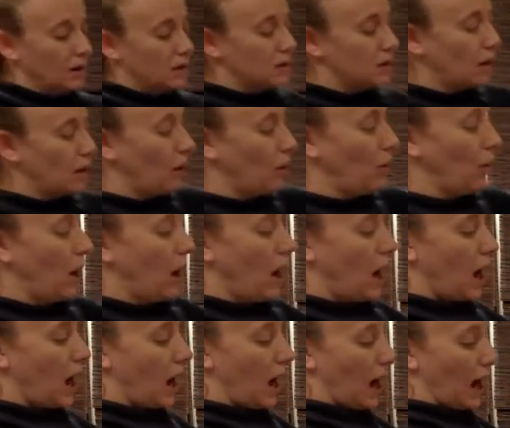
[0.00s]
So
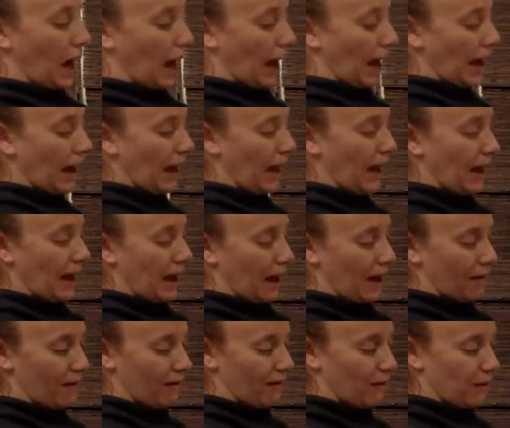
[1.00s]
I
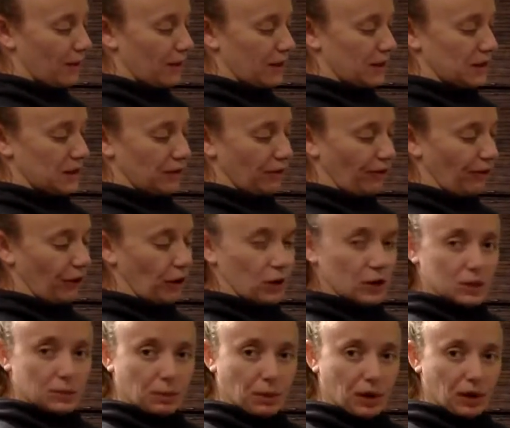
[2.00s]
have, for this
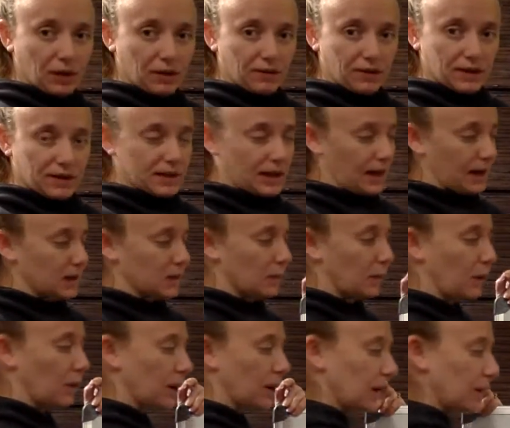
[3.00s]
first part of this
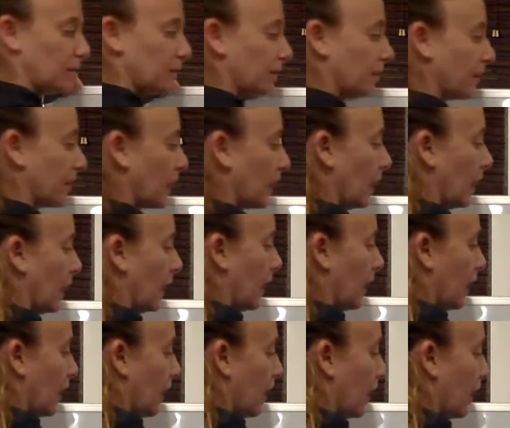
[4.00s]
exponent,
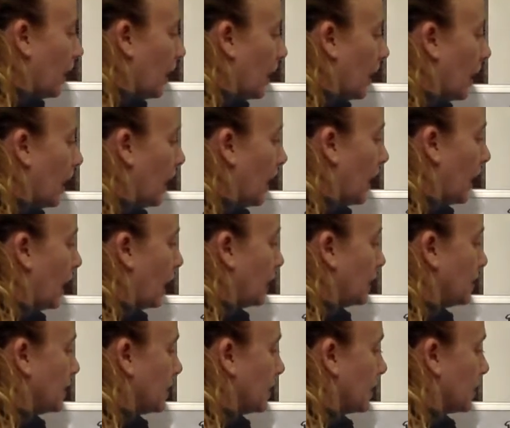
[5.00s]

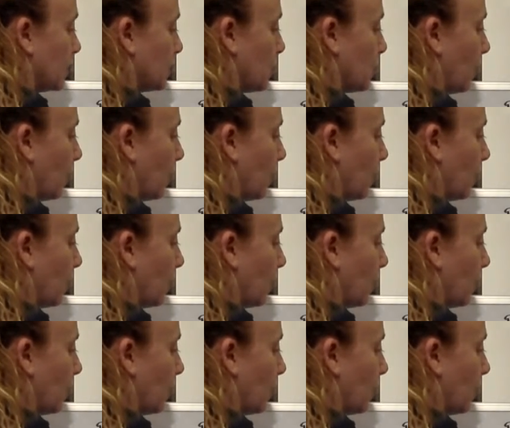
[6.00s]
a to the